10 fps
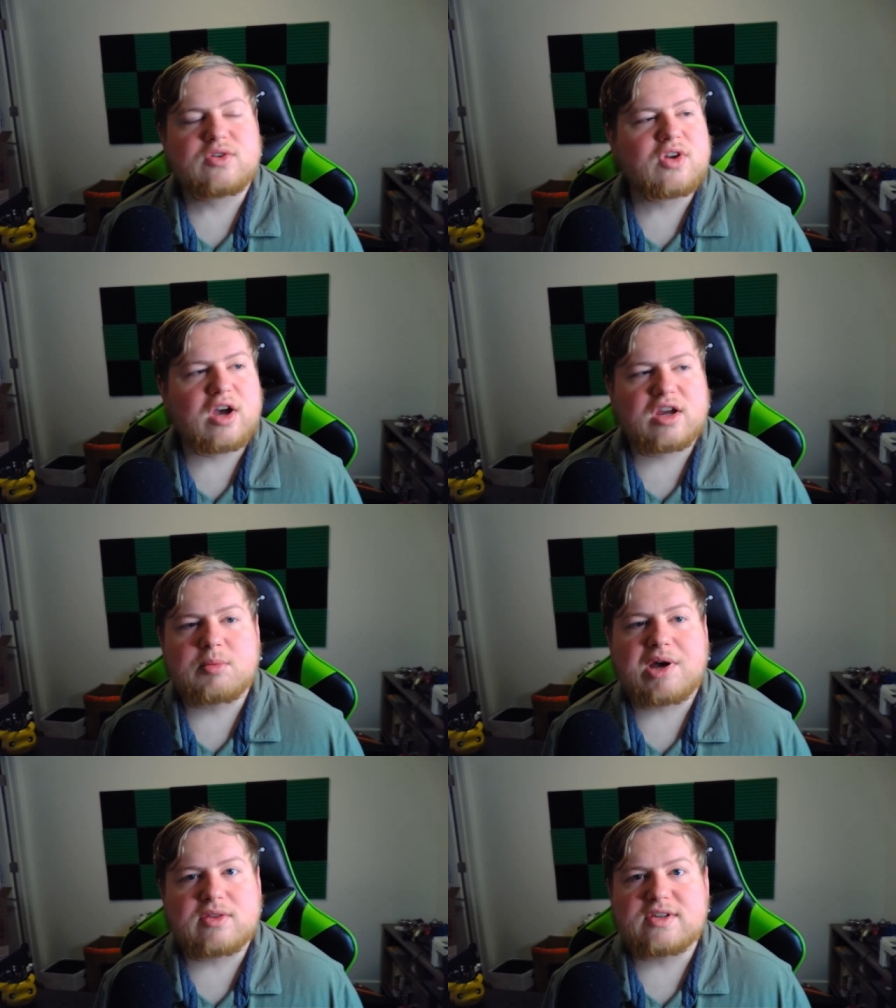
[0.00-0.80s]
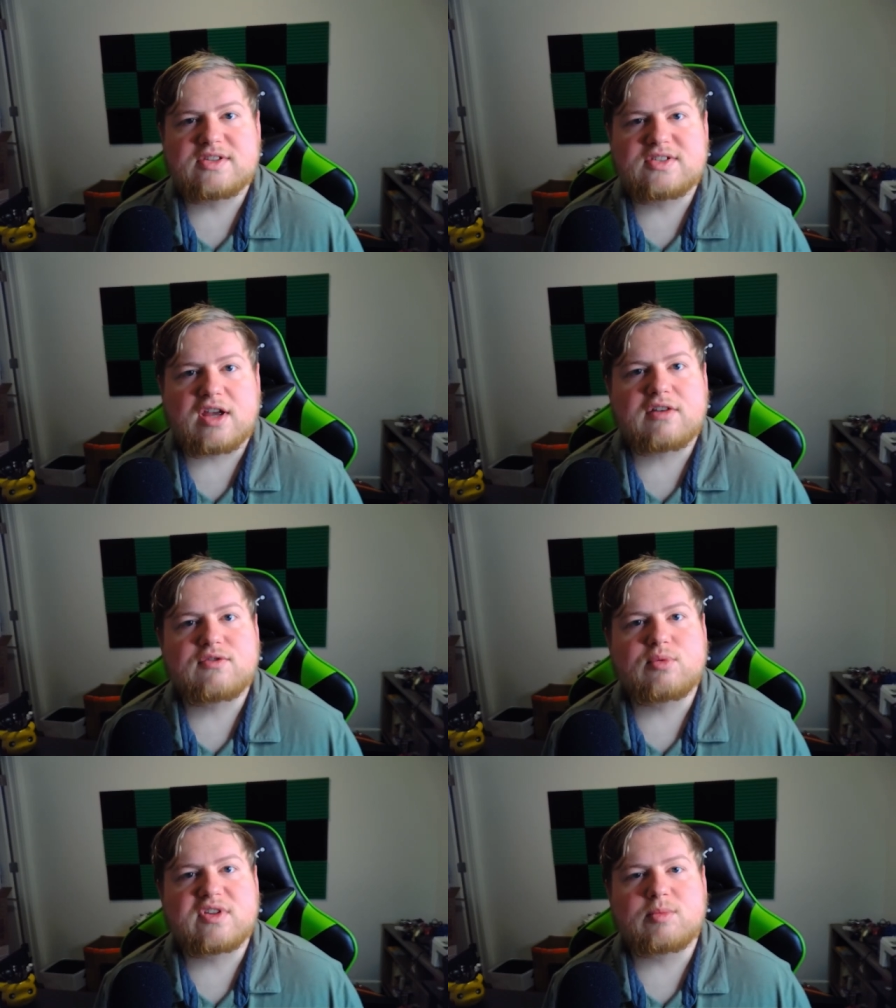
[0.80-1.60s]
talk about this stuff
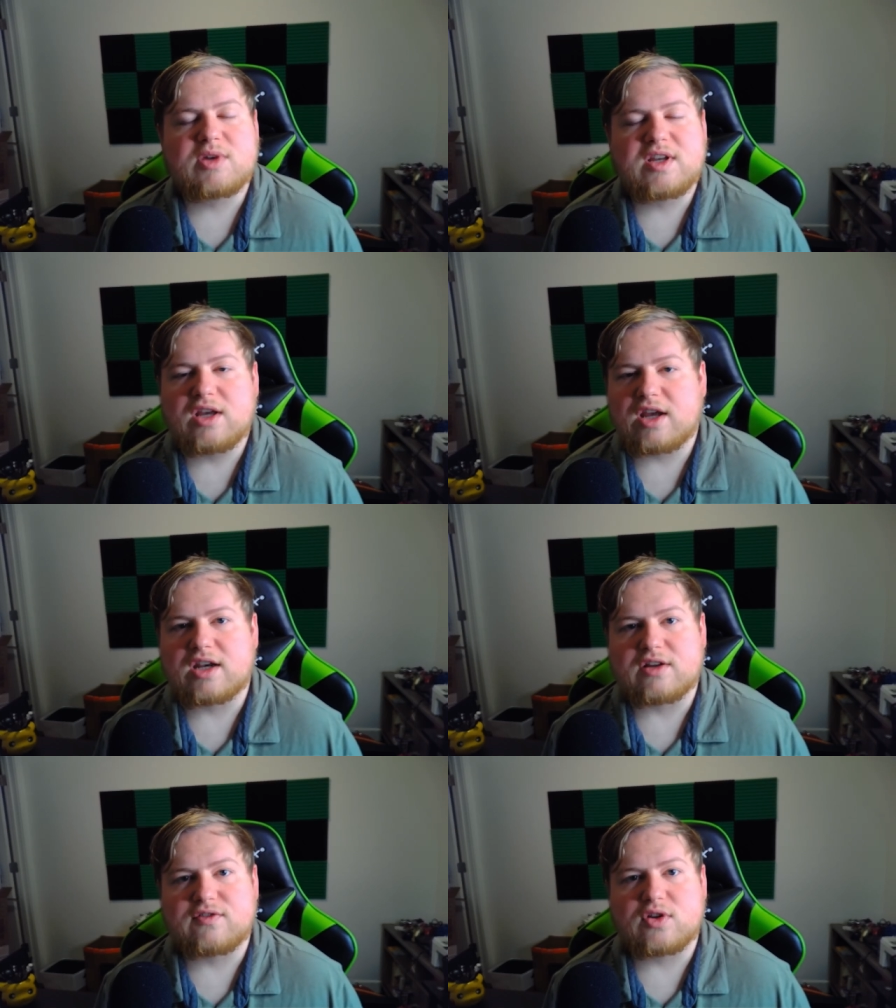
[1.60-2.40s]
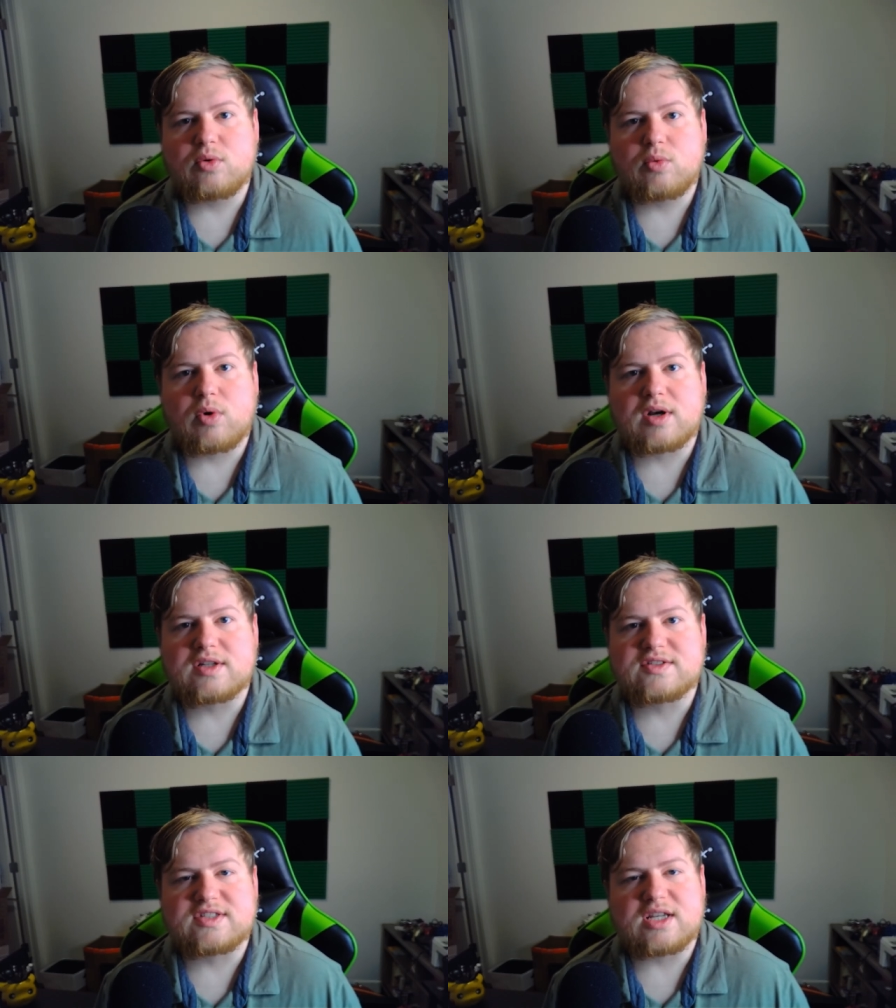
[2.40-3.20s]
with me. And if you want
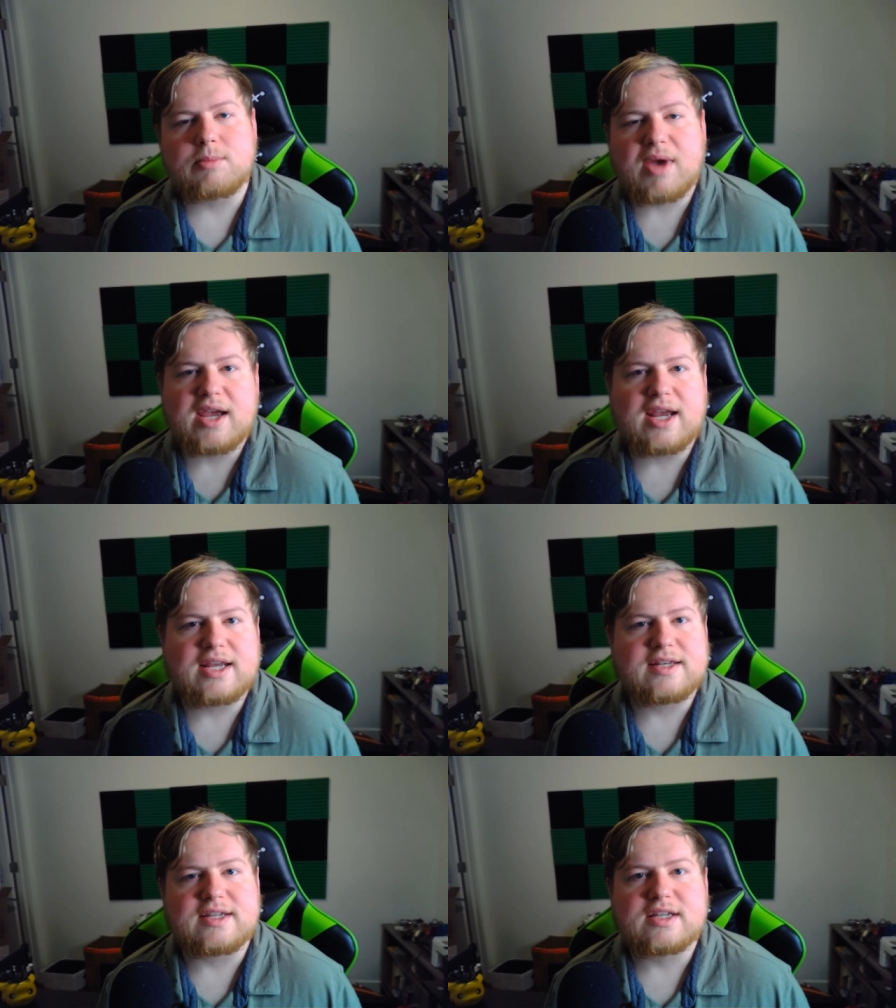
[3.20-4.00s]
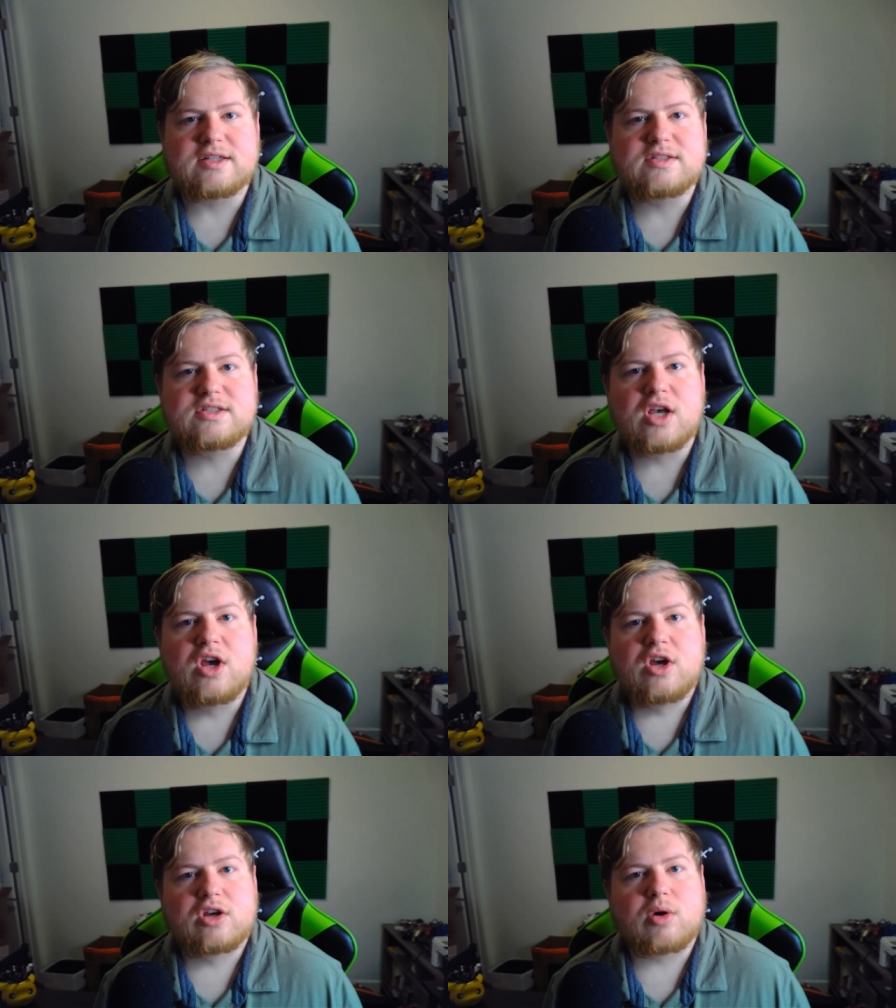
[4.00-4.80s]
to see my ideas,
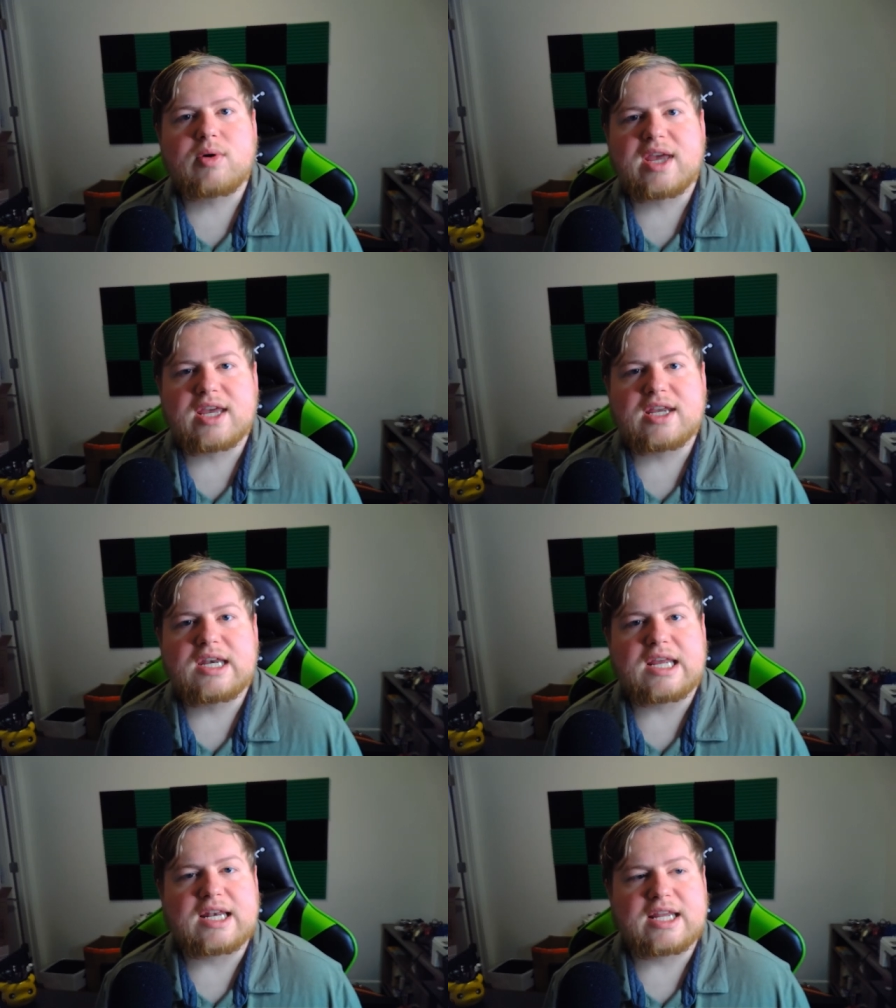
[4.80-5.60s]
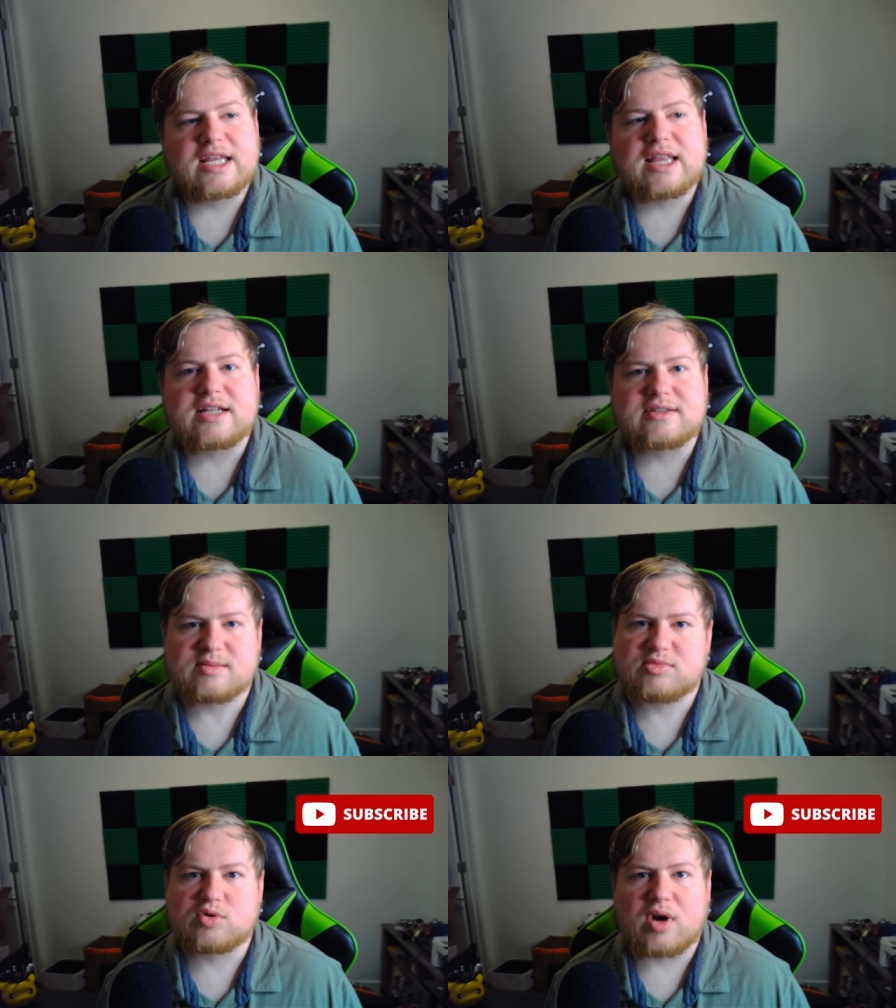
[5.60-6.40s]
go ahead and hit that
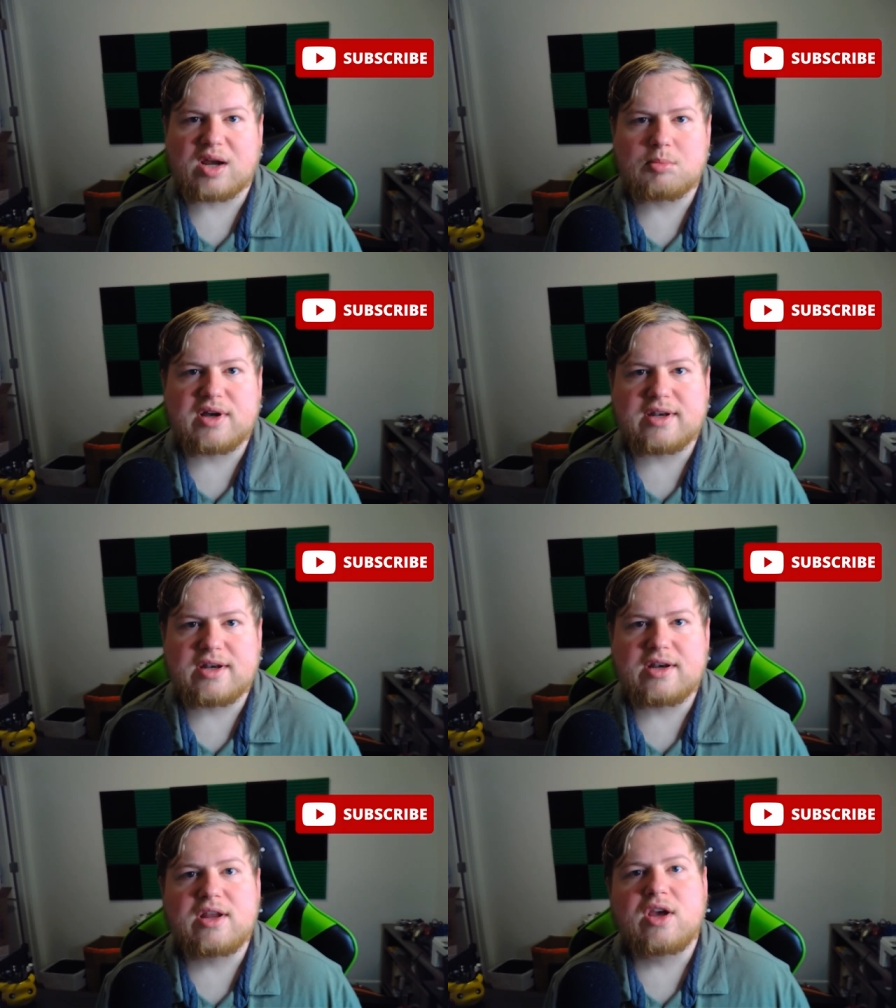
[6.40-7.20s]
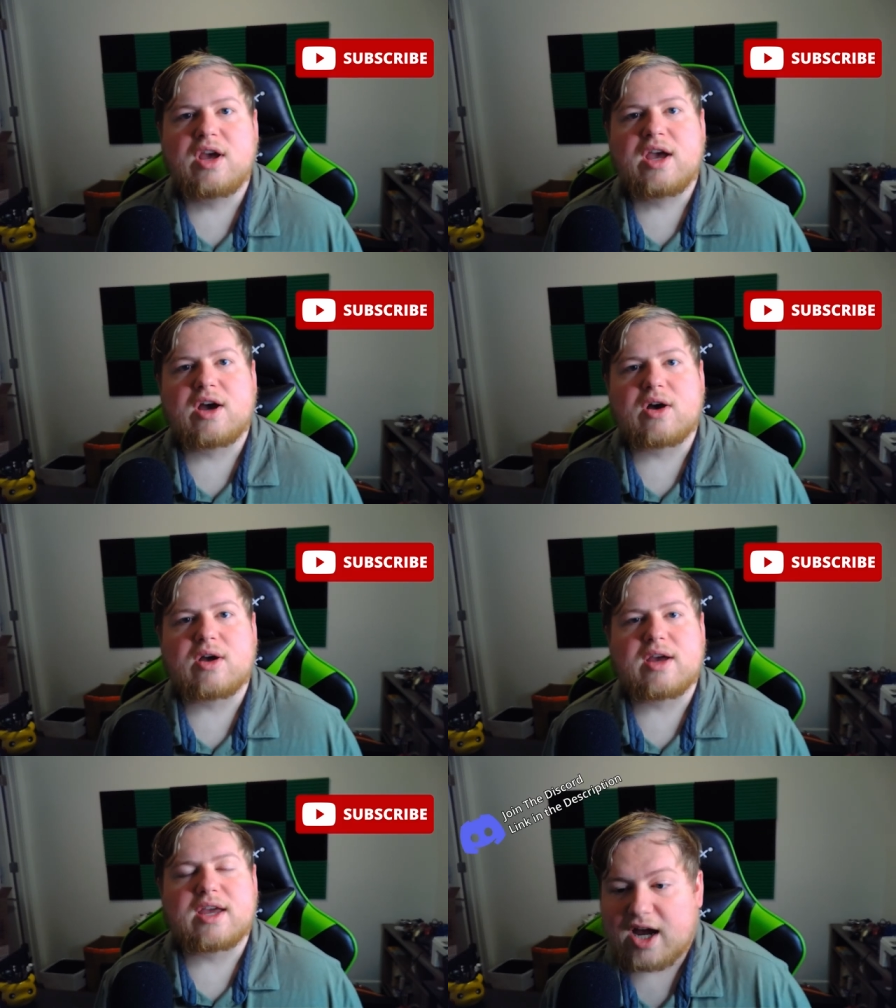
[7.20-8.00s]
subscribe button.
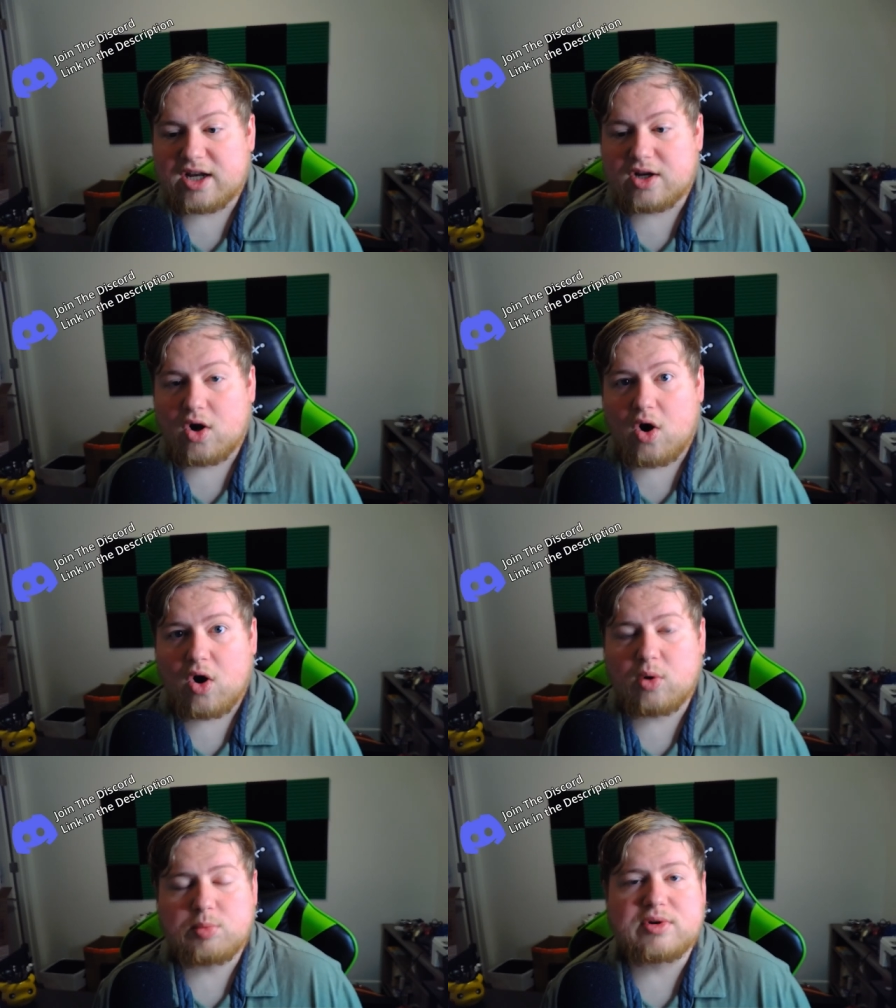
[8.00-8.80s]
Uh, I hope